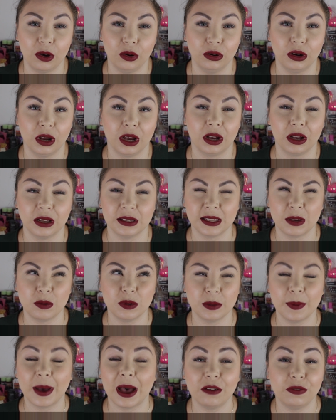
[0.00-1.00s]
order because it
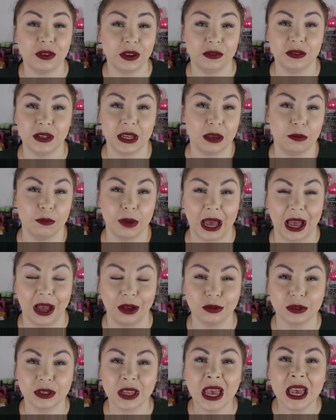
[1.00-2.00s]
was about
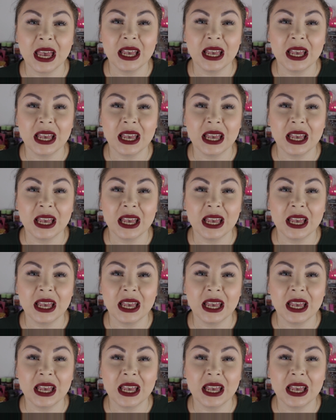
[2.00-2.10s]
£15,